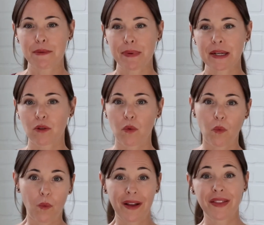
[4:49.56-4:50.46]
I picked
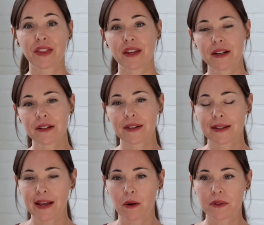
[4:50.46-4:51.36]
one thing
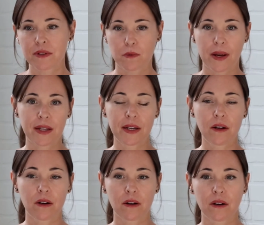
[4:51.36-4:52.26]
that I was
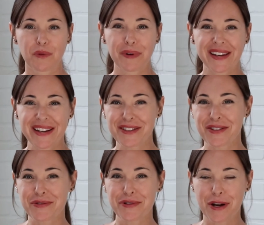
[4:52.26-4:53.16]
ready or willing
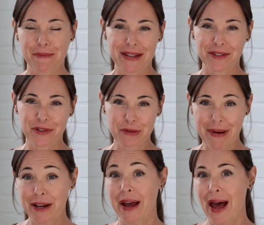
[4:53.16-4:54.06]
to commit to
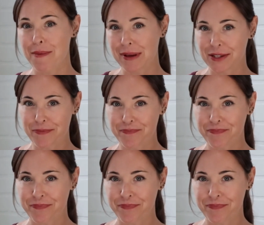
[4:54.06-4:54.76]
make a habit.